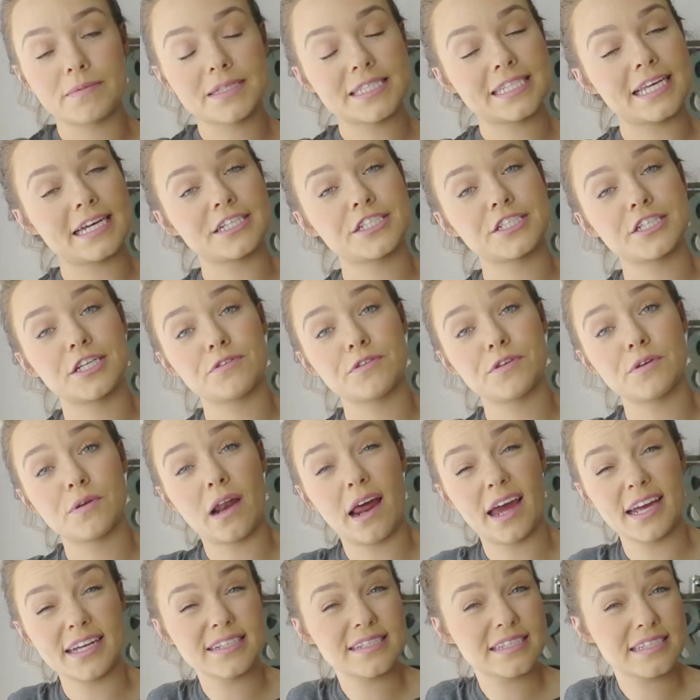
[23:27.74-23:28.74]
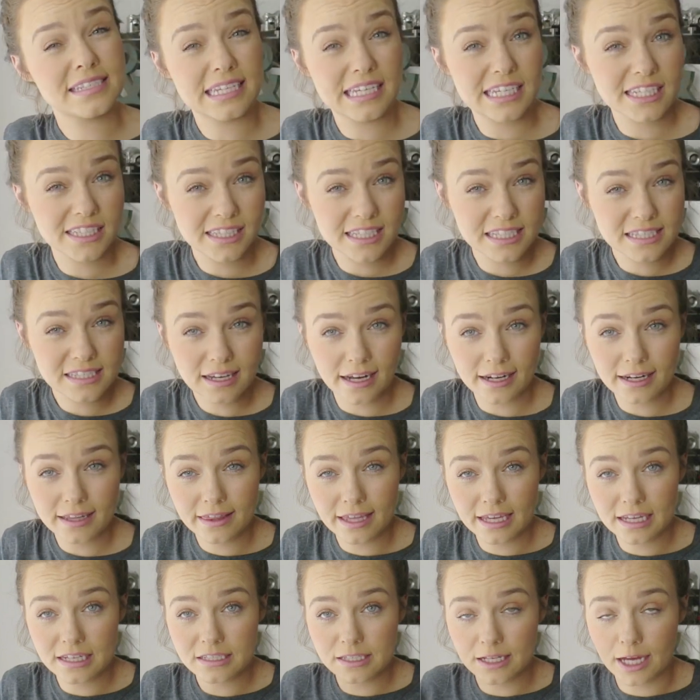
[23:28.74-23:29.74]
comment section if you liked seeing these kind of
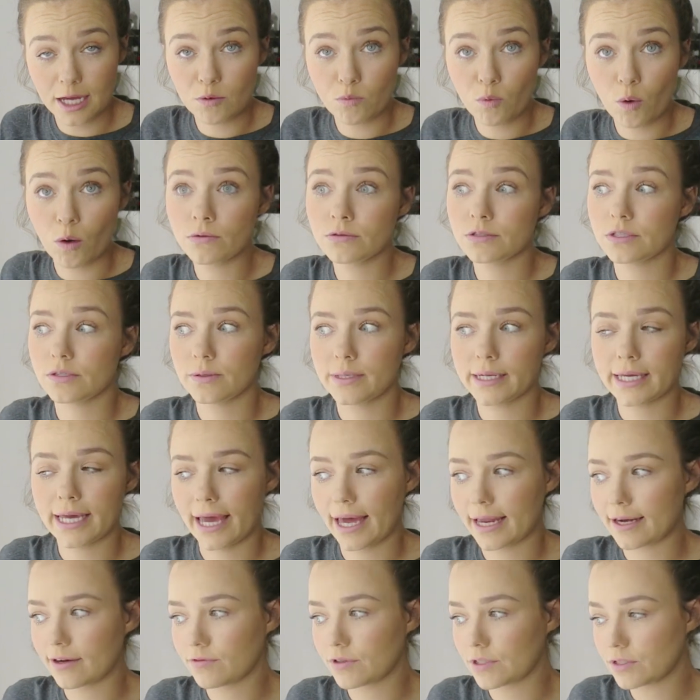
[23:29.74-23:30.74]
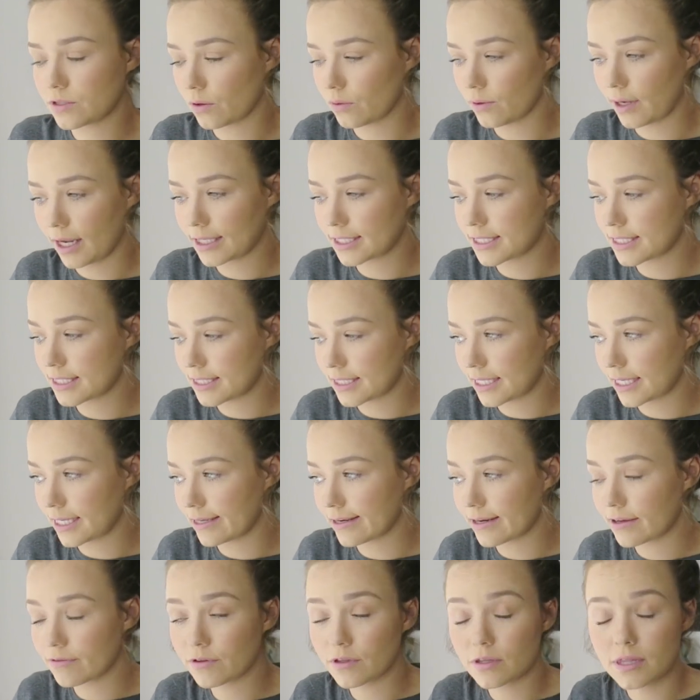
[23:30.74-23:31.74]
things. I won't do it again if you don't like to see
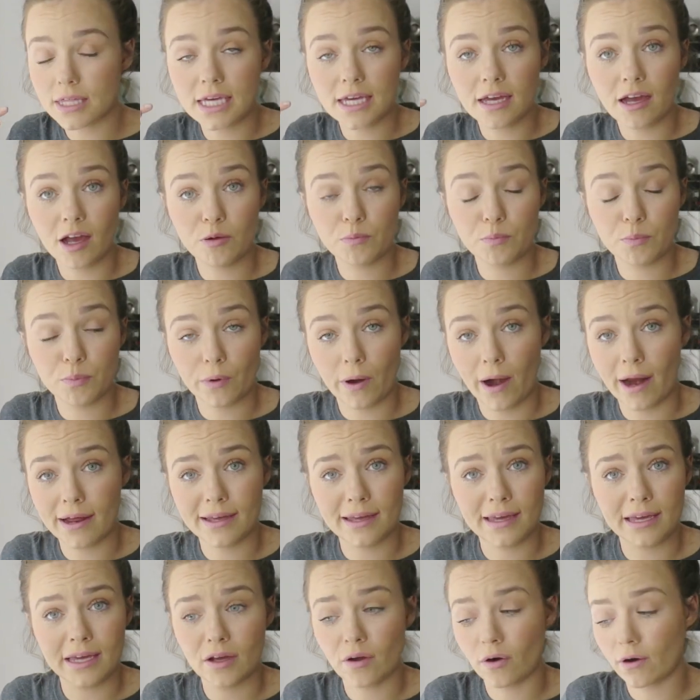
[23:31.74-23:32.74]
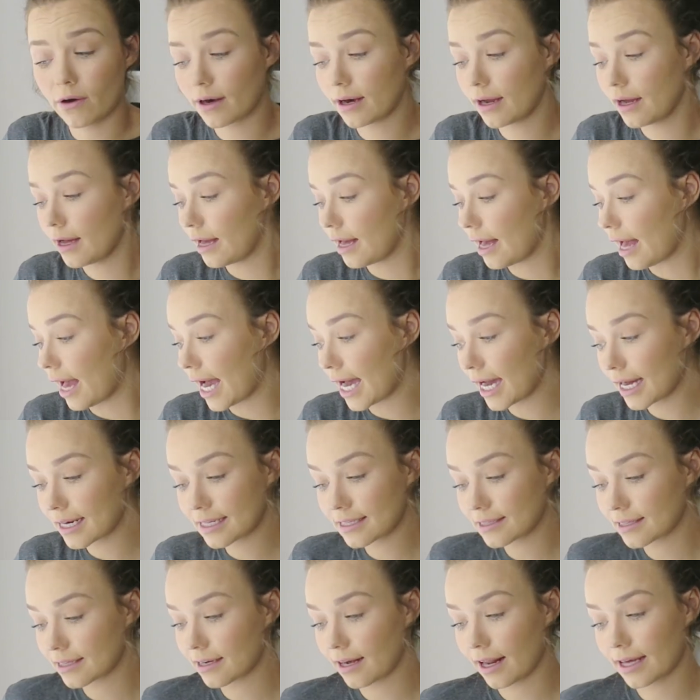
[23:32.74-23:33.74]
it. If you think I'm bragging or
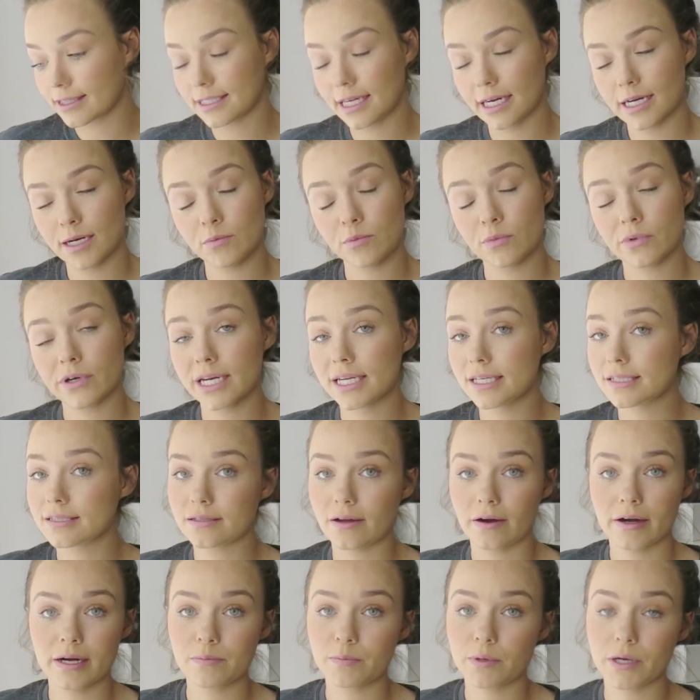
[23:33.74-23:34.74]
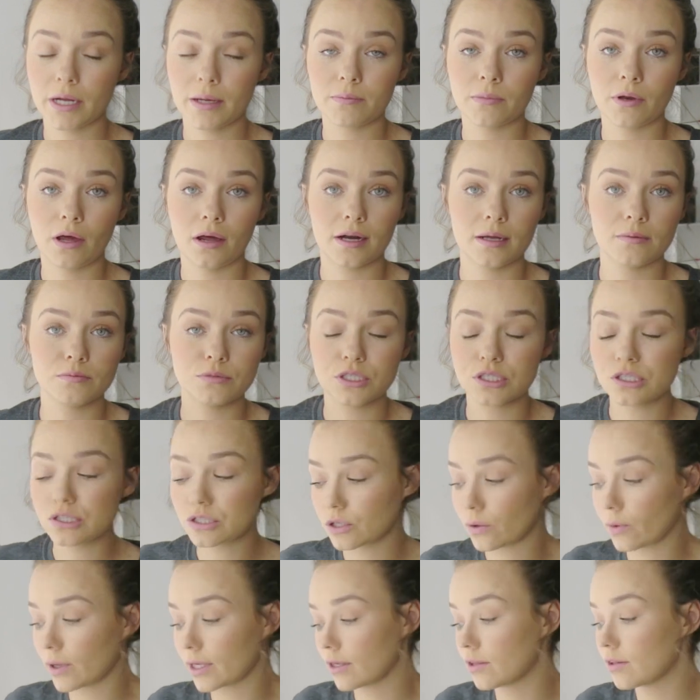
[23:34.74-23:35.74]
anything like that, I'm really sorry, but I'm not. I'm just
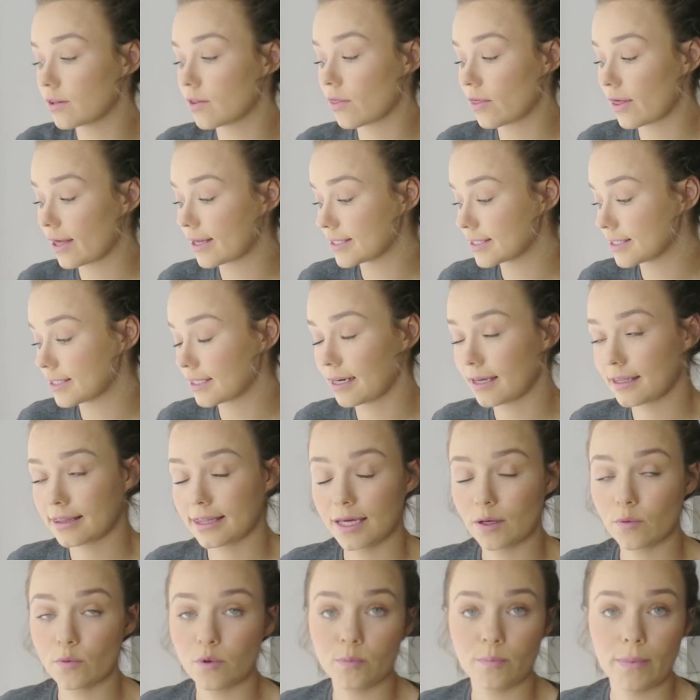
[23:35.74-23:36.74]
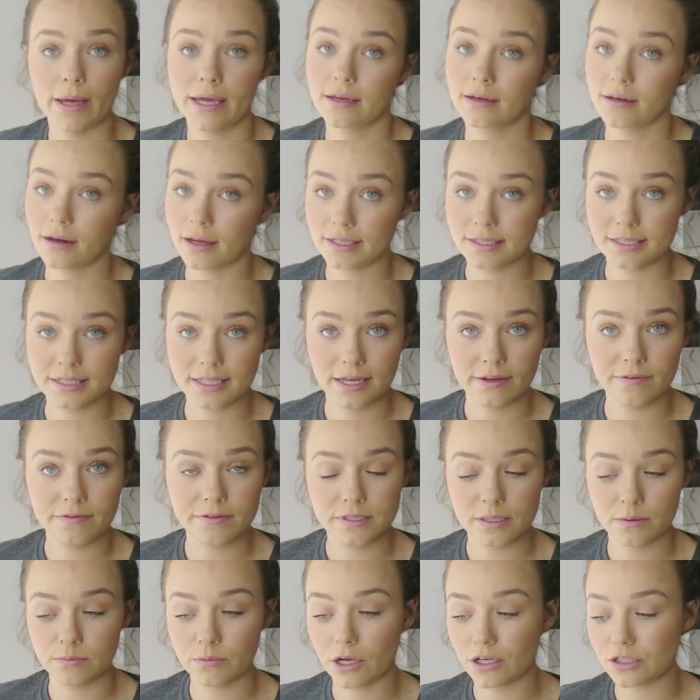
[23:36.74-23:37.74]
showing you the things that I think would make nice
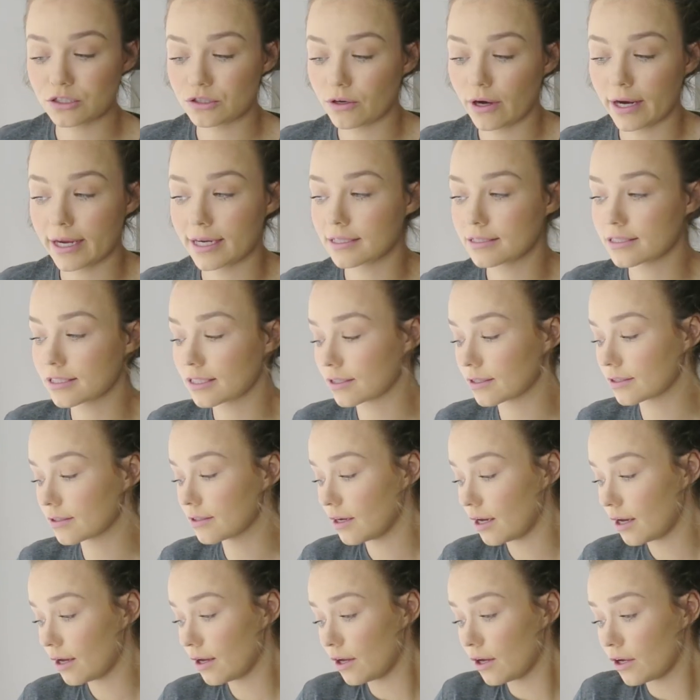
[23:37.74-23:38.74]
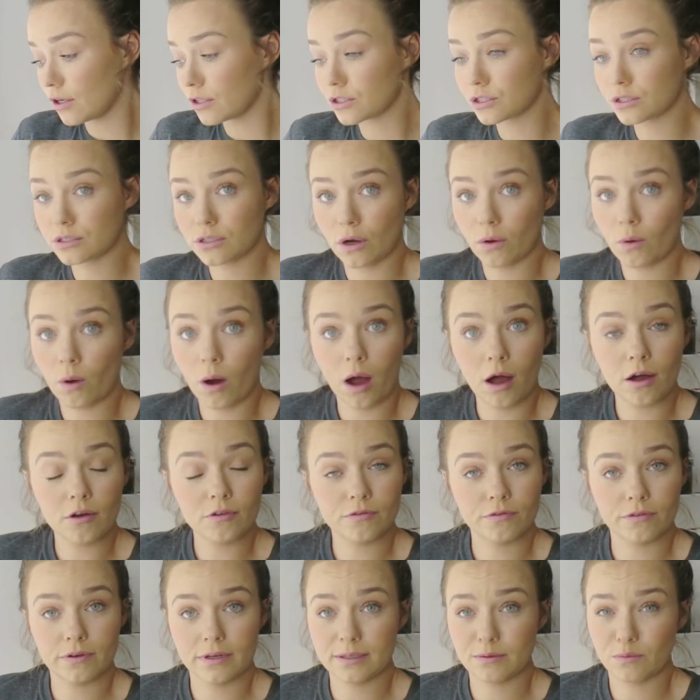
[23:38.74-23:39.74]
gifts. I'm not trying to show
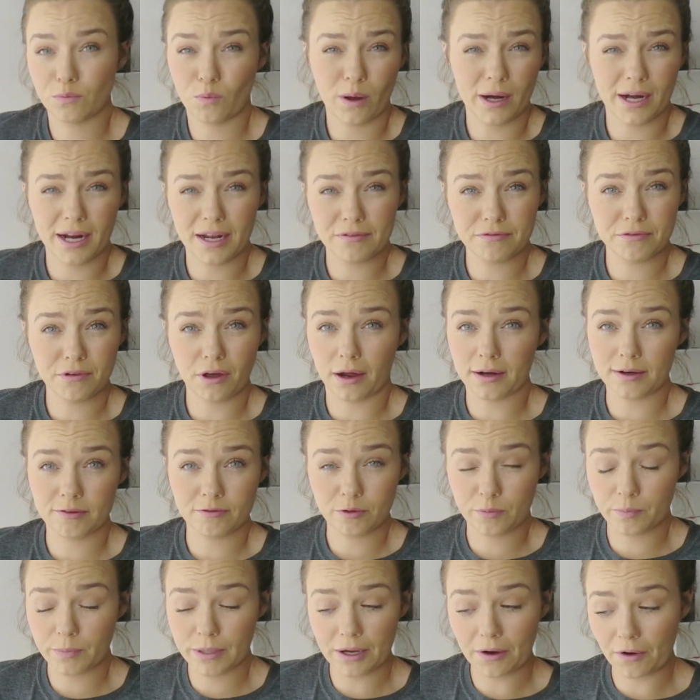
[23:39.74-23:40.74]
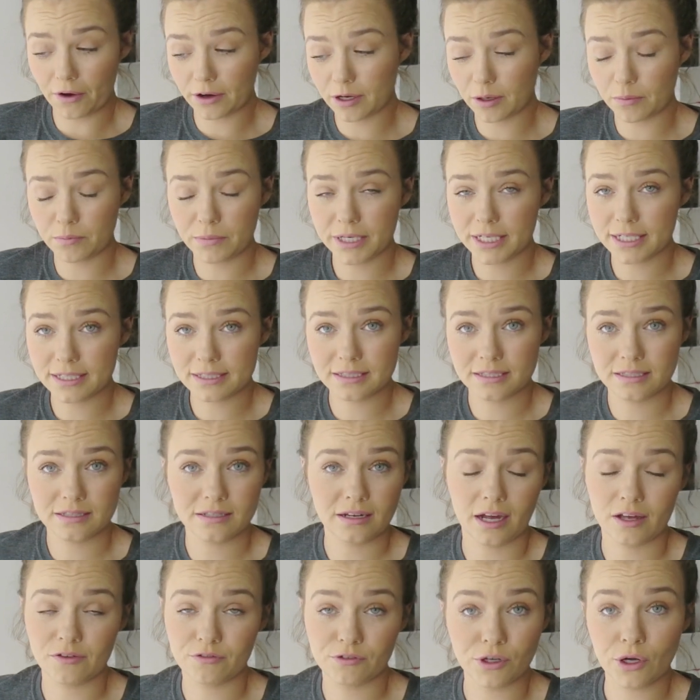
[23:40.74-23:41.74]
off what I've gotten from PR companies.
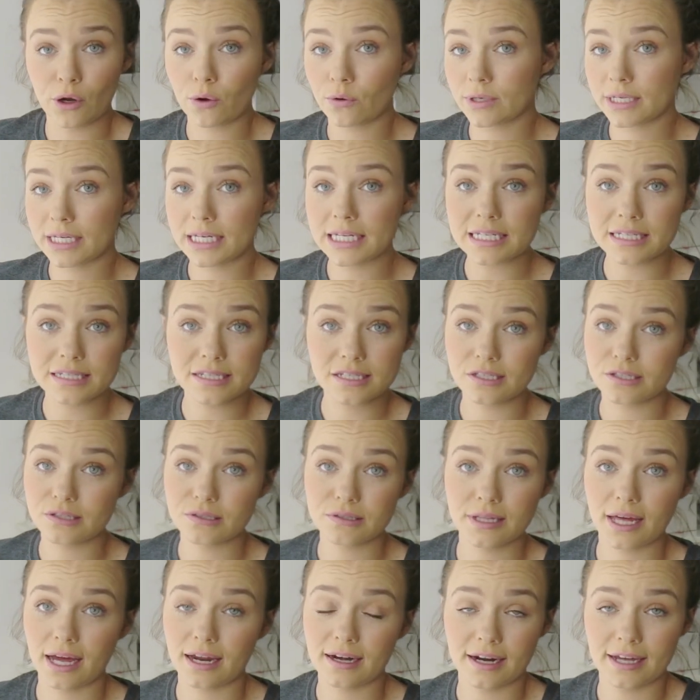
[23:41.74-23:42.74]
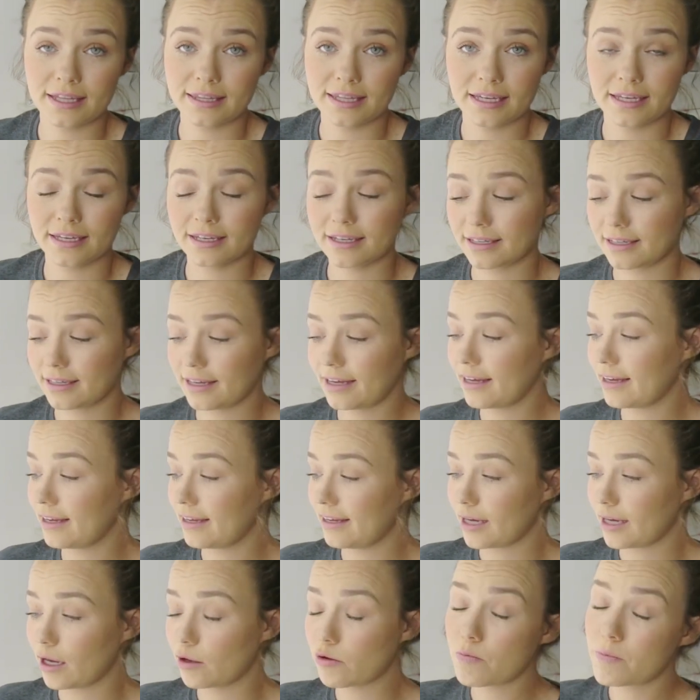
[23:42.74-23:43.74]
I've no need to do that. I think
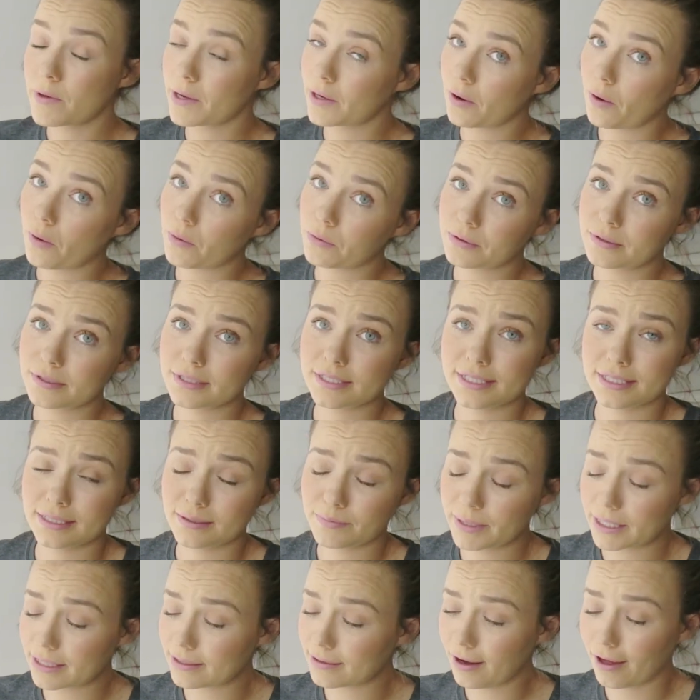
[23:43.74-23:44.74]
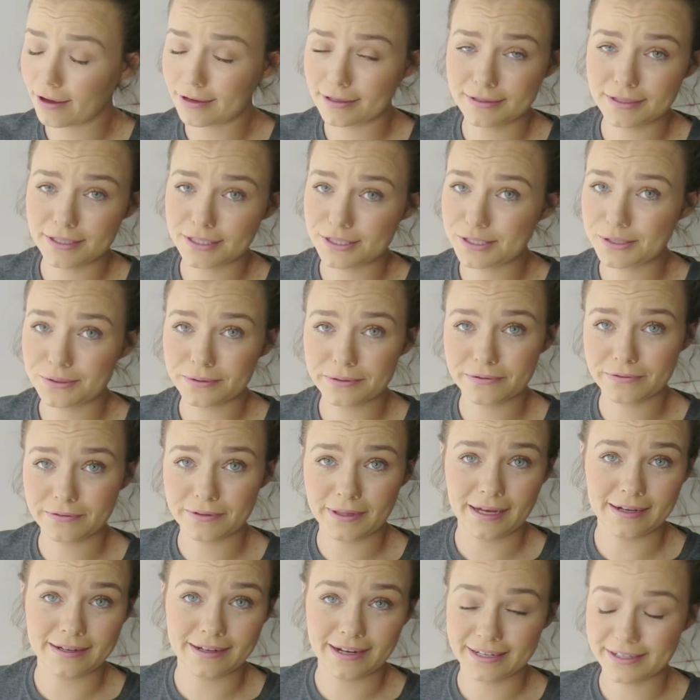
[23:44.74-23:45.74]
I'm a bit old and a bit long in the tooth
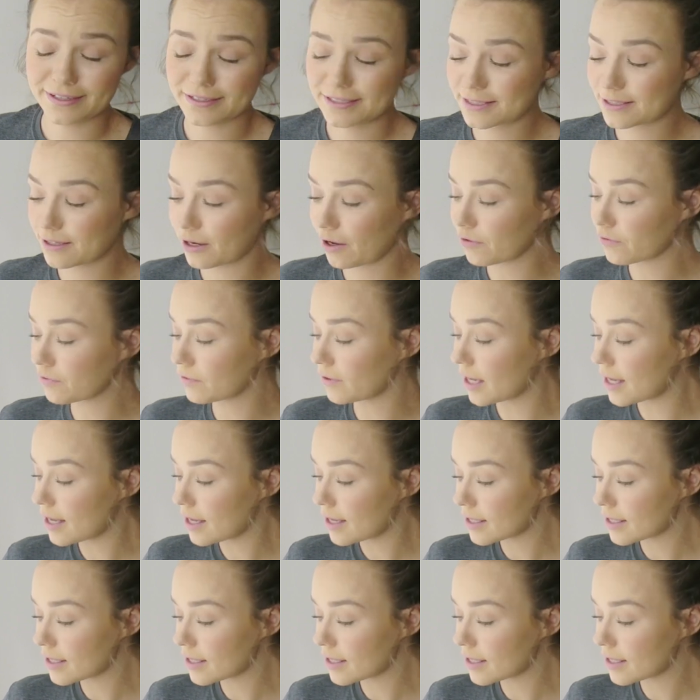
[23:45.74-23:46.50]
for that kind of stuff.